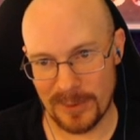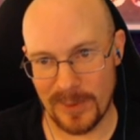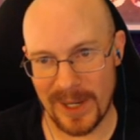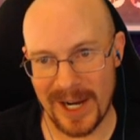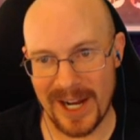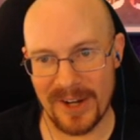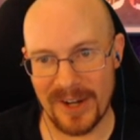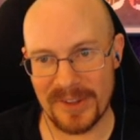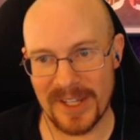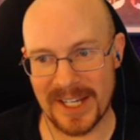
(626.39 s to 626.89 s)

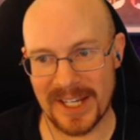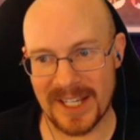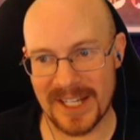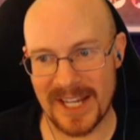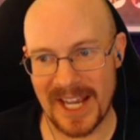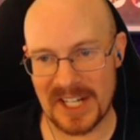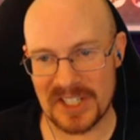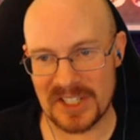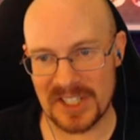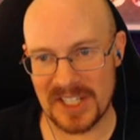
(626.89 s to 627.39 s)
Wow, they can
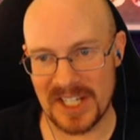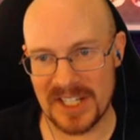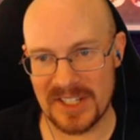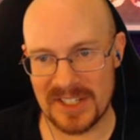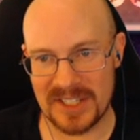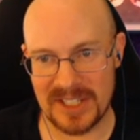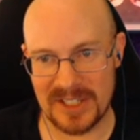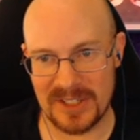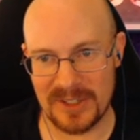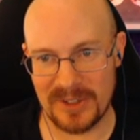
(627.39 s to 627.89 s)
actually
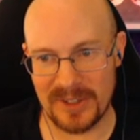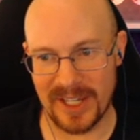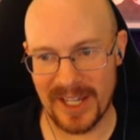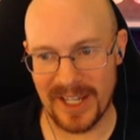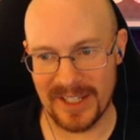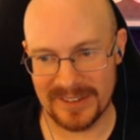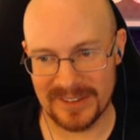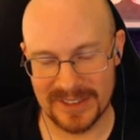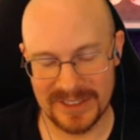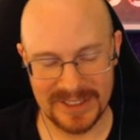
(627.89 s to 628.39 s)
insta do
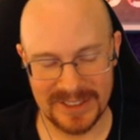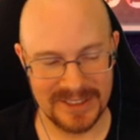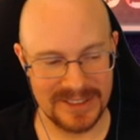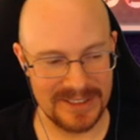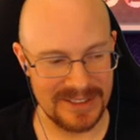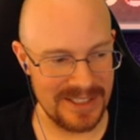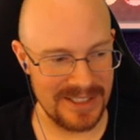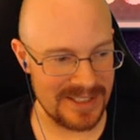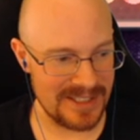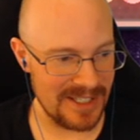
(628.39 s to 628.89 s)
that.
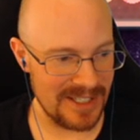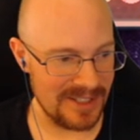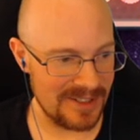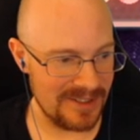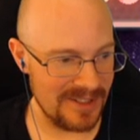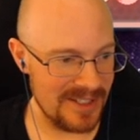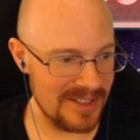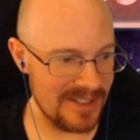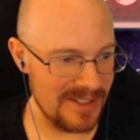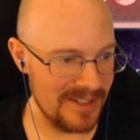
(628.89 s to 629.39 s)
It's kind of
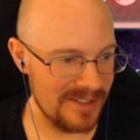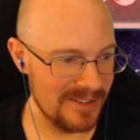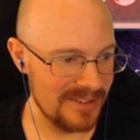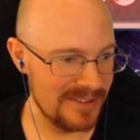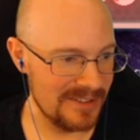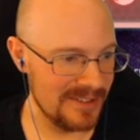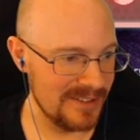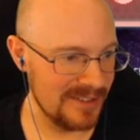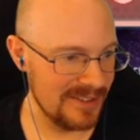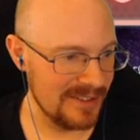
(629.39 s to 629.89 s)
crazy.
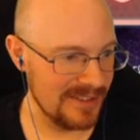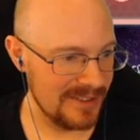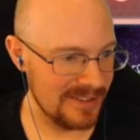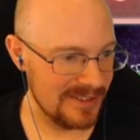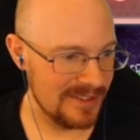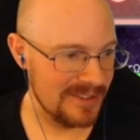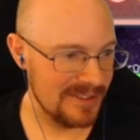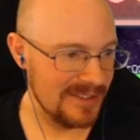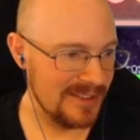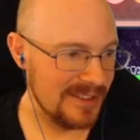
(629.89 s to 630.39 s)

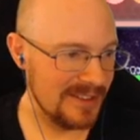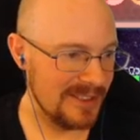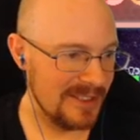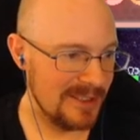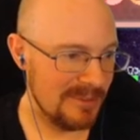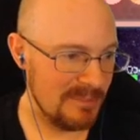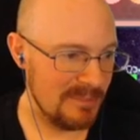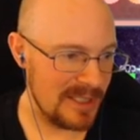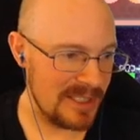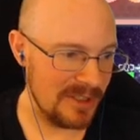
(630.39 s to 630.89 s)

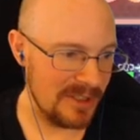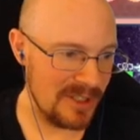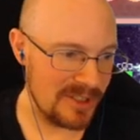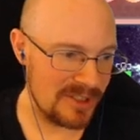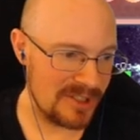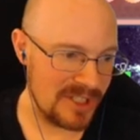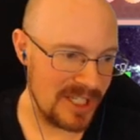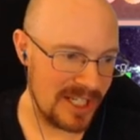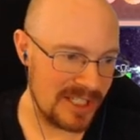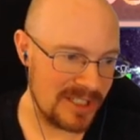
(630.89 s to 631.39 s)
Missile
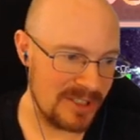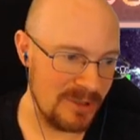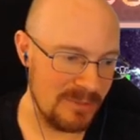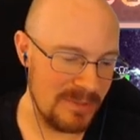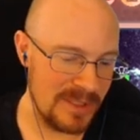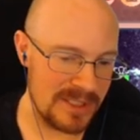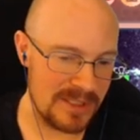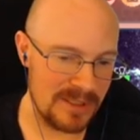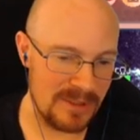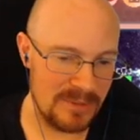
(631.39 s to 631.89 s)
launcher takes no
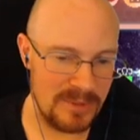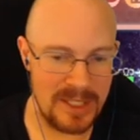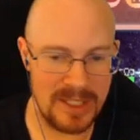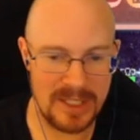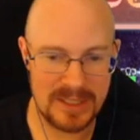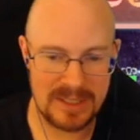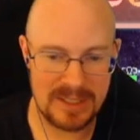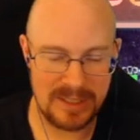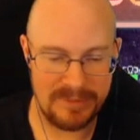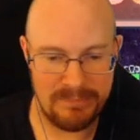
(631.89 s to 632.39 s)
missile. Well,
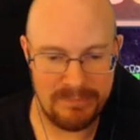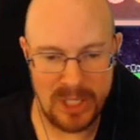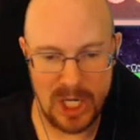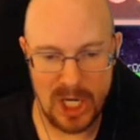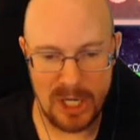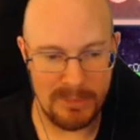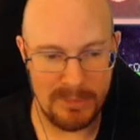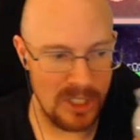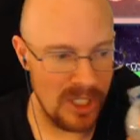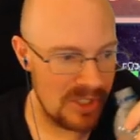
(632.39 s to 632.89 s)
it's a
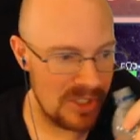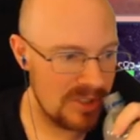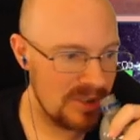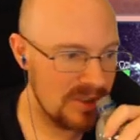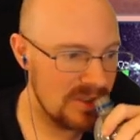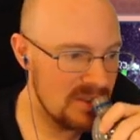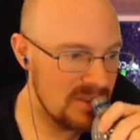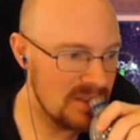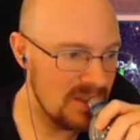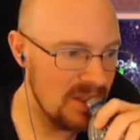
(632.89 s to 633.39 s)
bomb
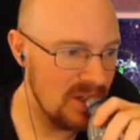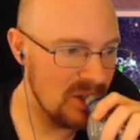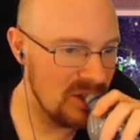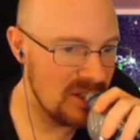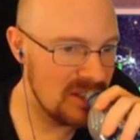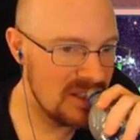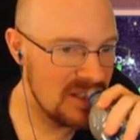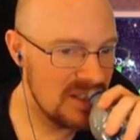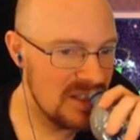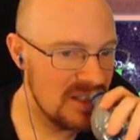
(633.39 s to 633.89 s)
launcher, so
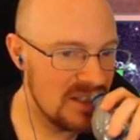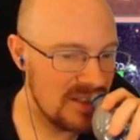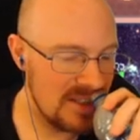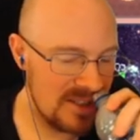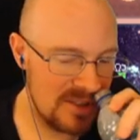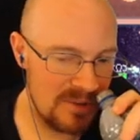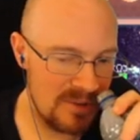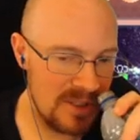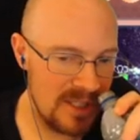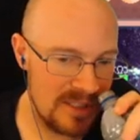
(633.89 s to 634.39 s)

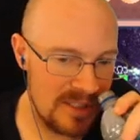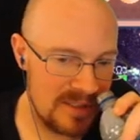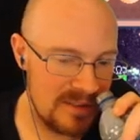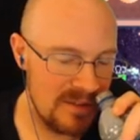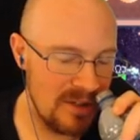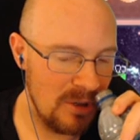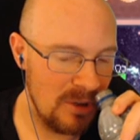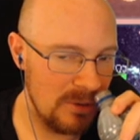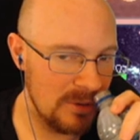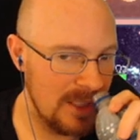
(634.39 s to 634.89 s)
doesn't do any
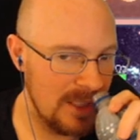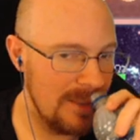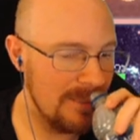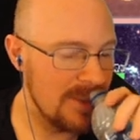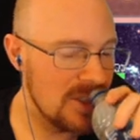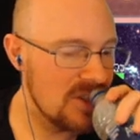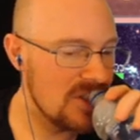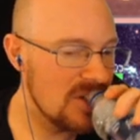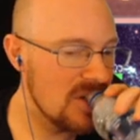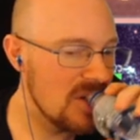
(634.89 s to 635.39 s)
hull
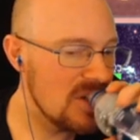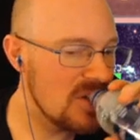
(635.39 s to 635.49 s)
damage.